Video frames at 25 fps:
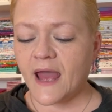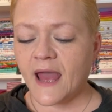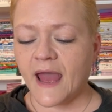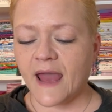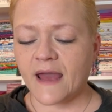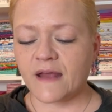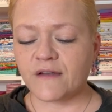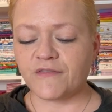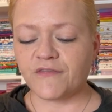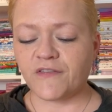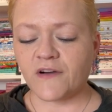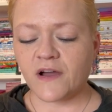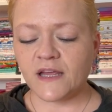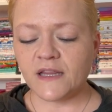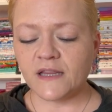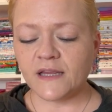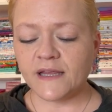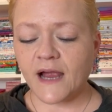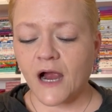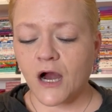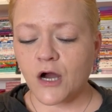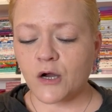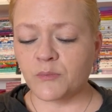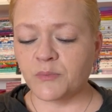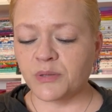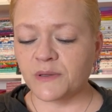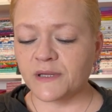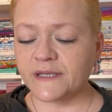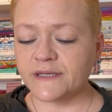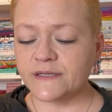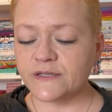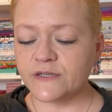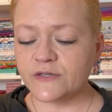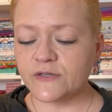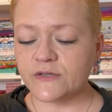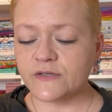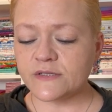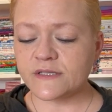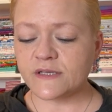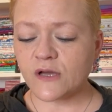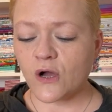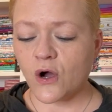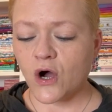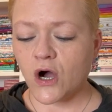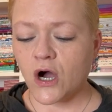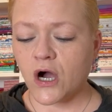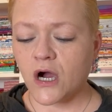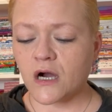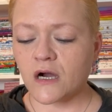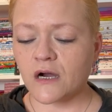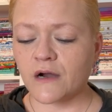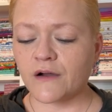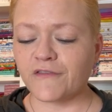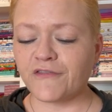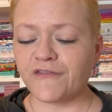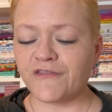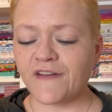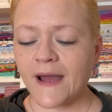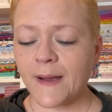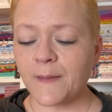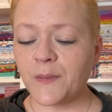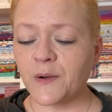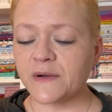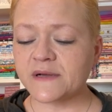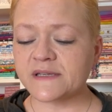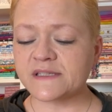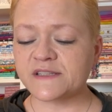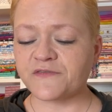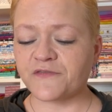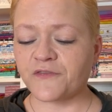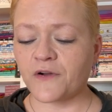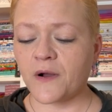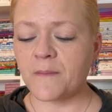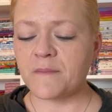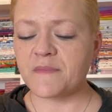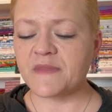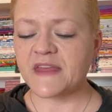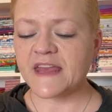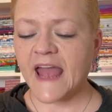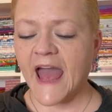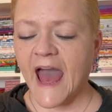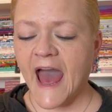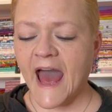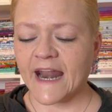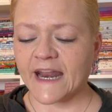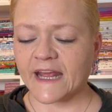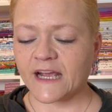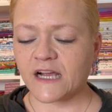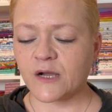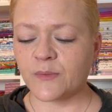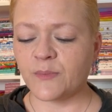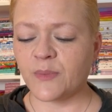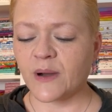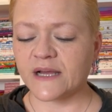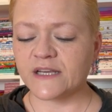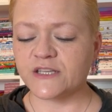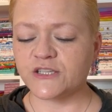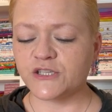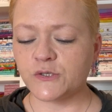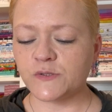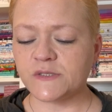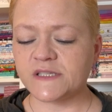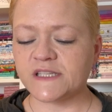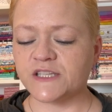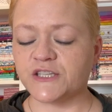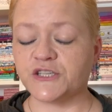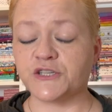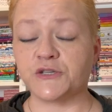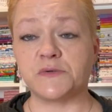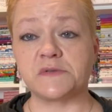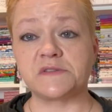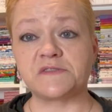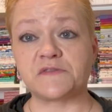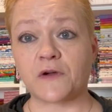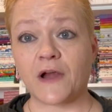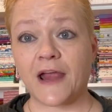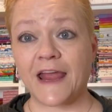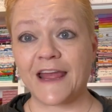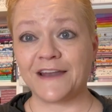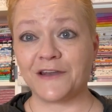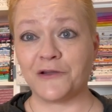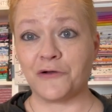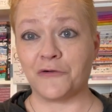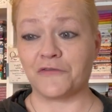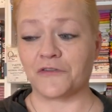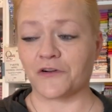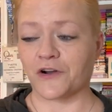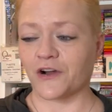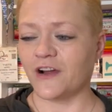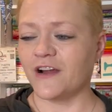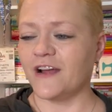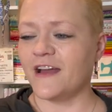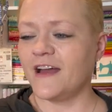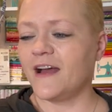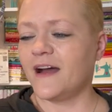And finally, our blenders are Fabrics from the Attic by Juicy Juice for Andover.